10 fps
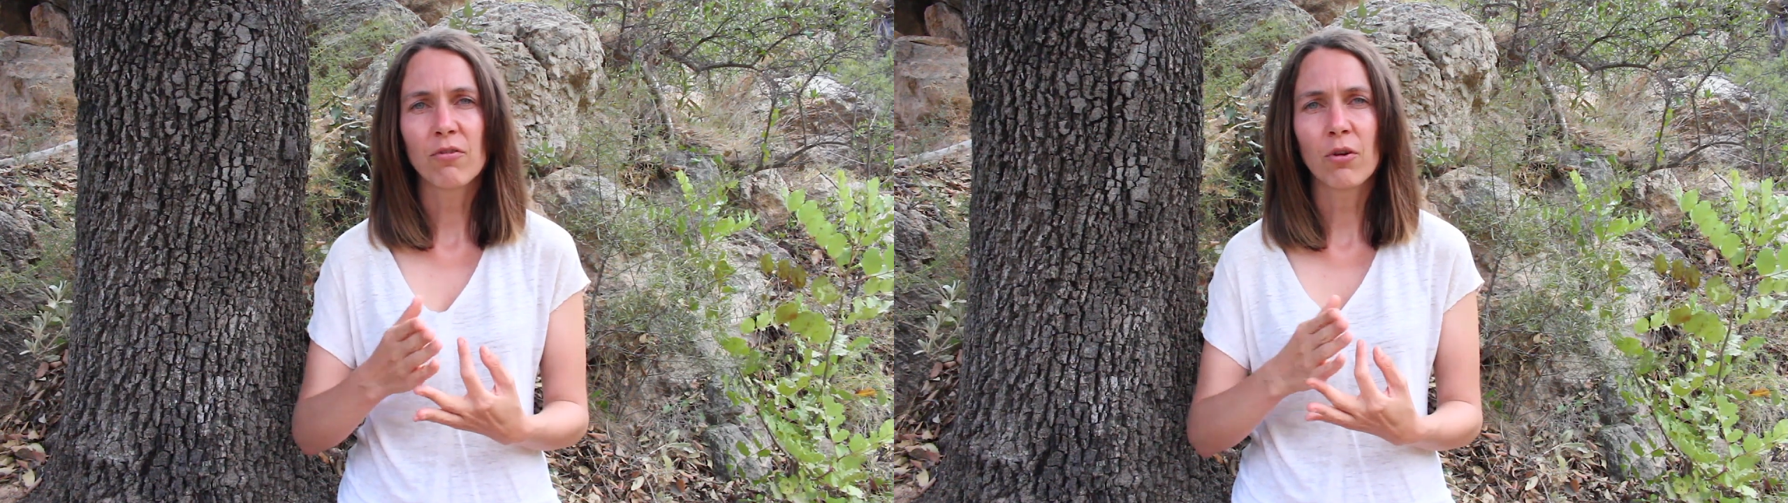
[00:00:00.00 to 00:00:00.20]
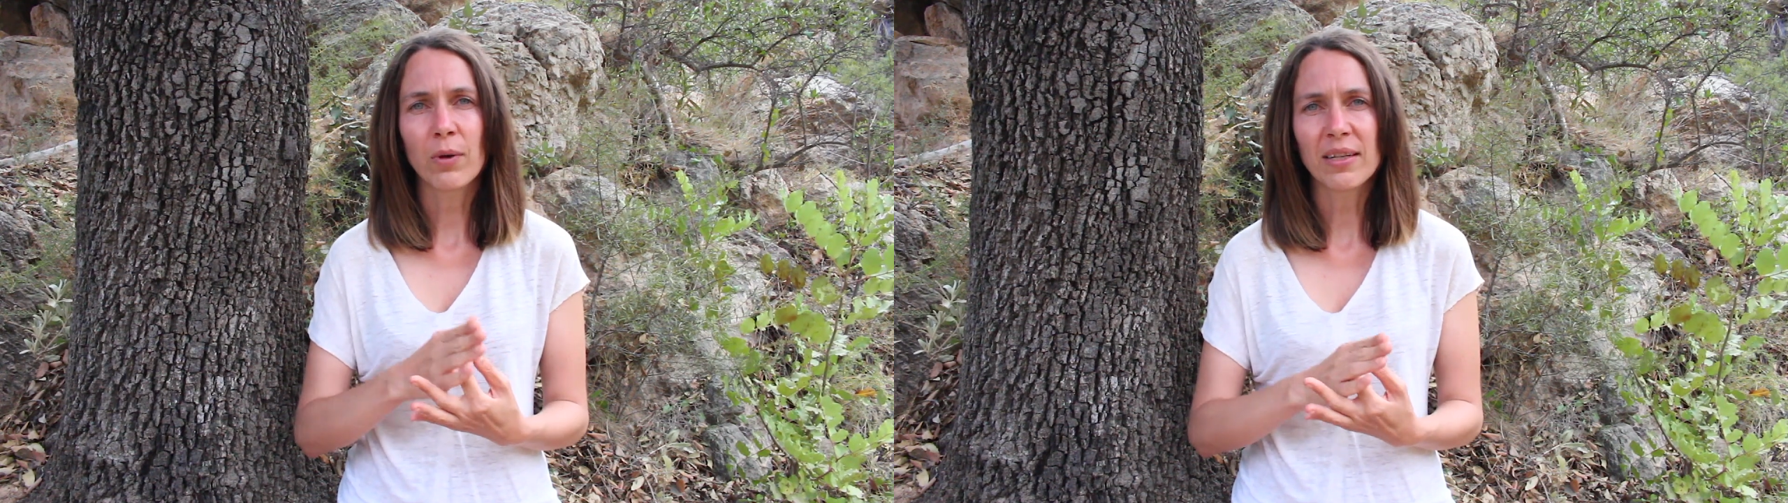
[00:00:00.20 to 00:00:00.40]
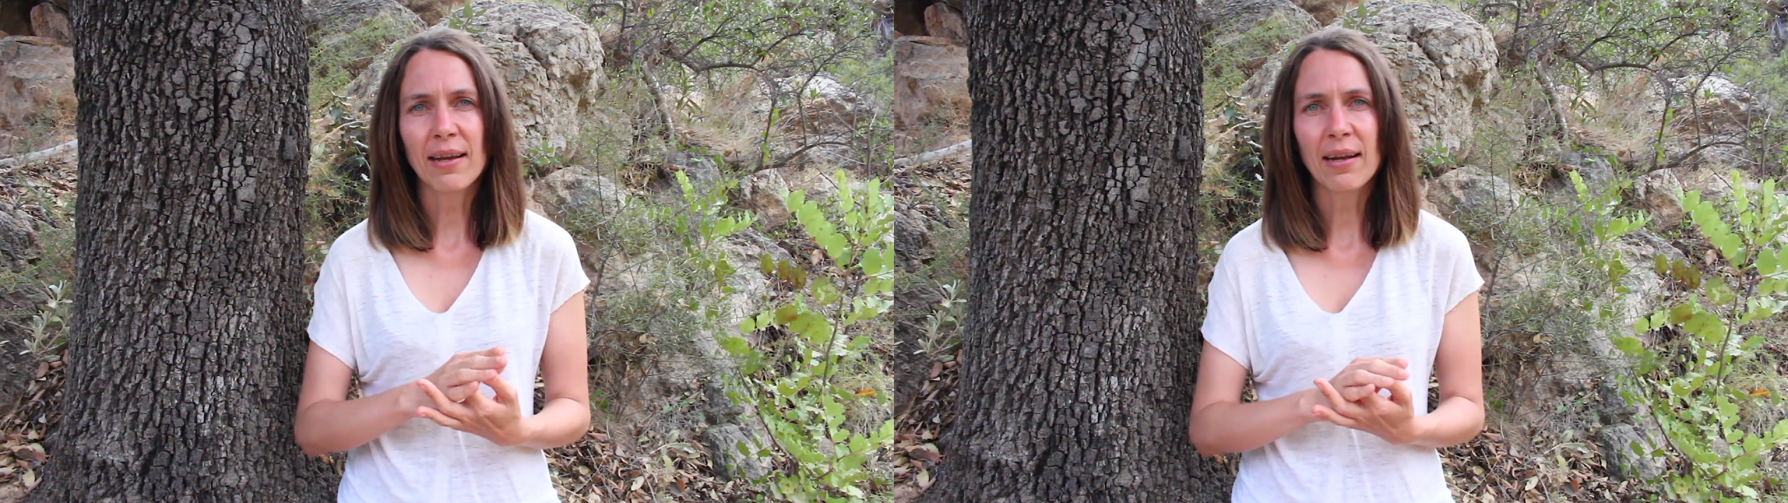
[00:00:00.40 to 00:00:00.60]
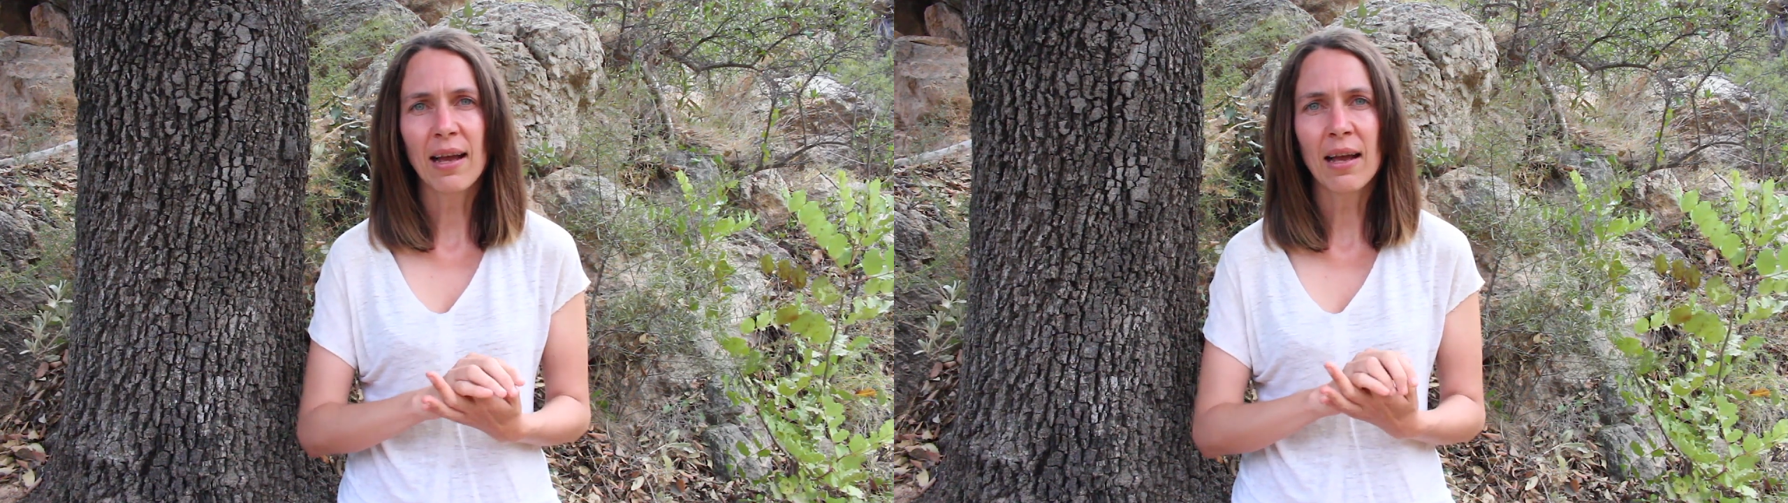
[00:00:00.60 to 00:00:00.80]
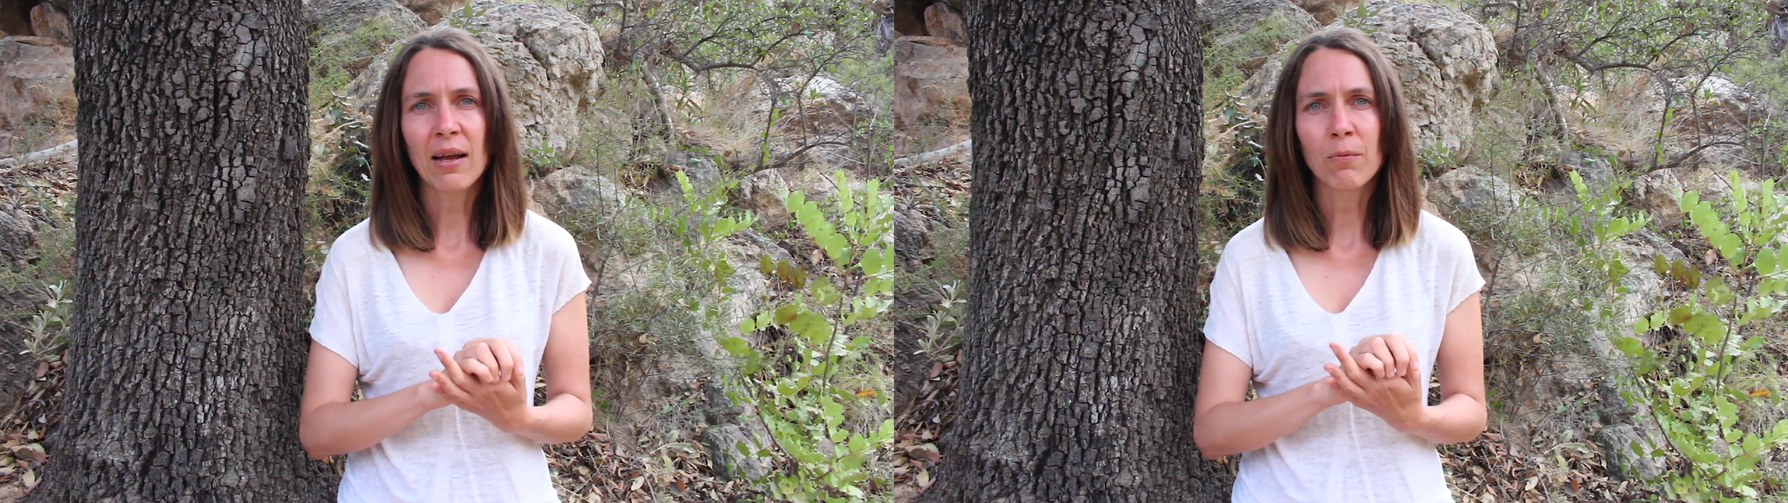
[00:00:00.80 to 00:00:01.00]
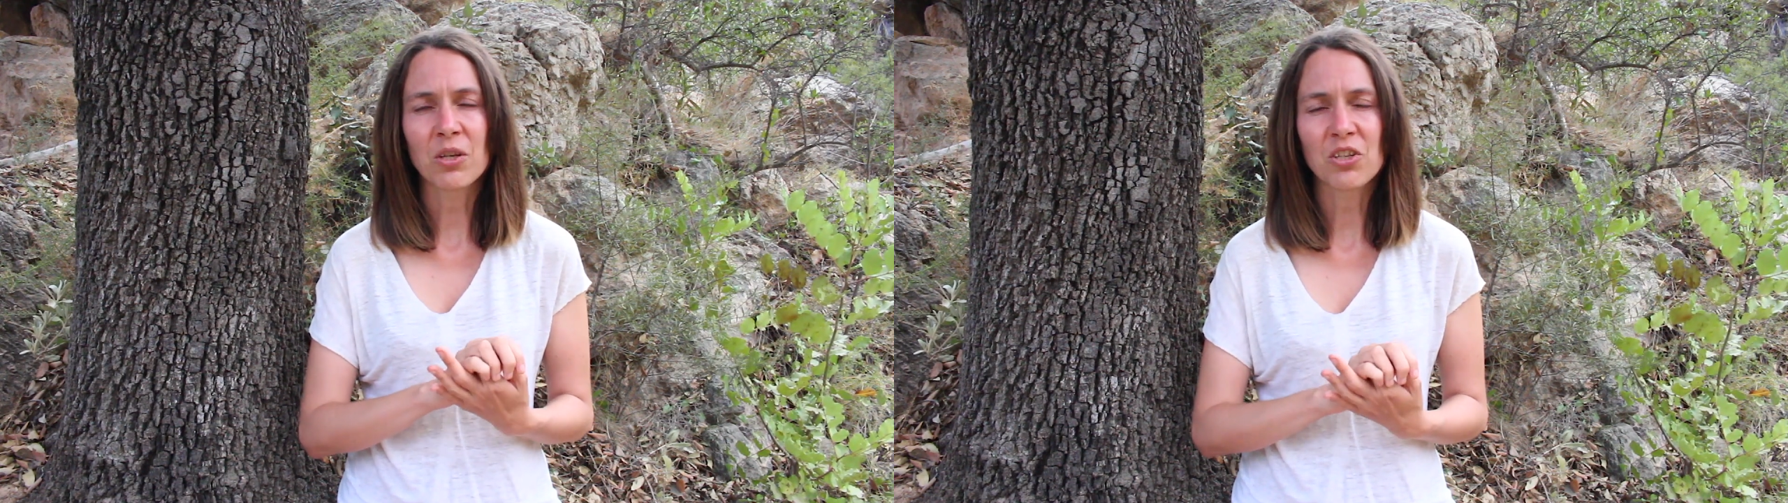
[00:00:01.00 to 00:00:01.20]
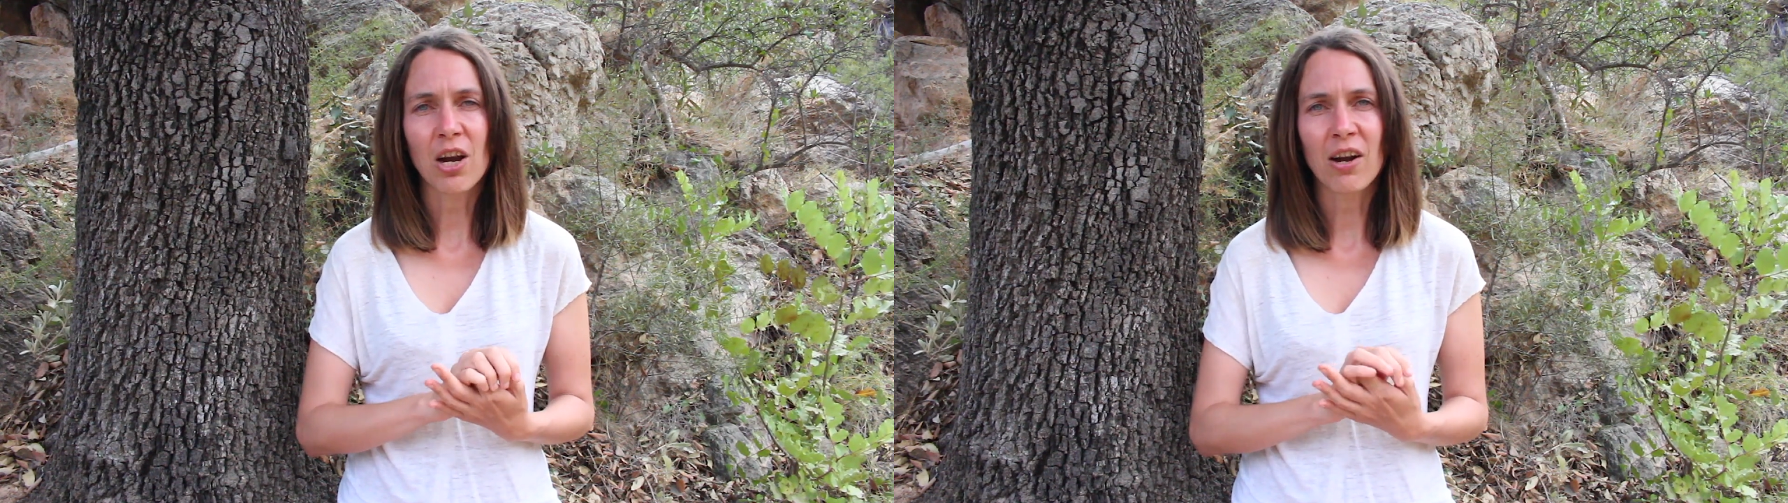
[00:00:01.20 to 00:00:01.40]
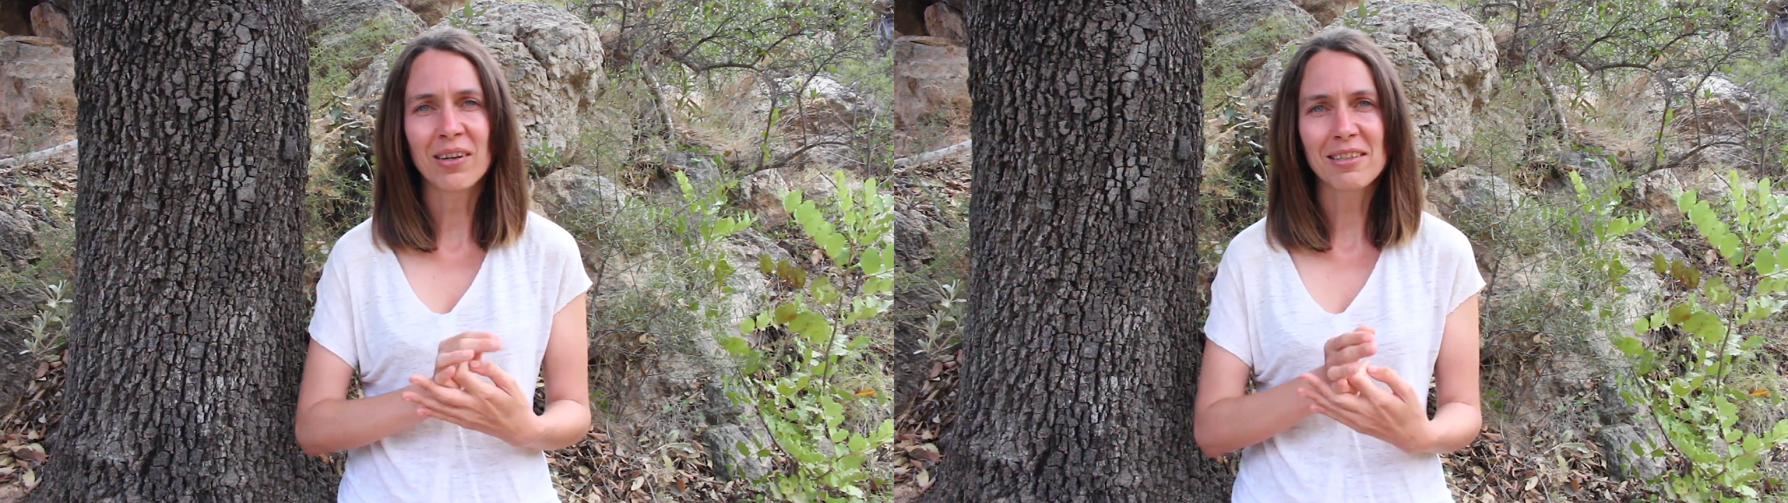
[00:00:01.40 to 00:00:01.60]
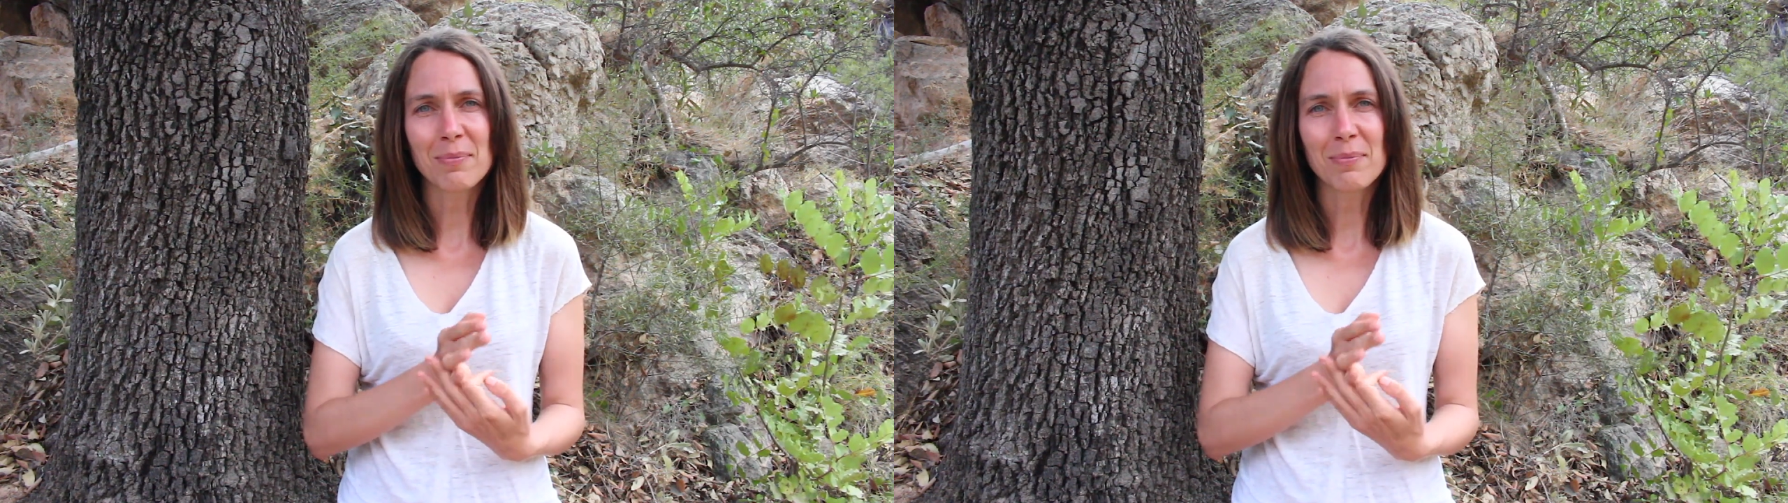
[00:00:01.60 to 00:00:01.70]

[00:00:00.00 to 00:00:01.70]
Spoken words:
for vitakka and vichara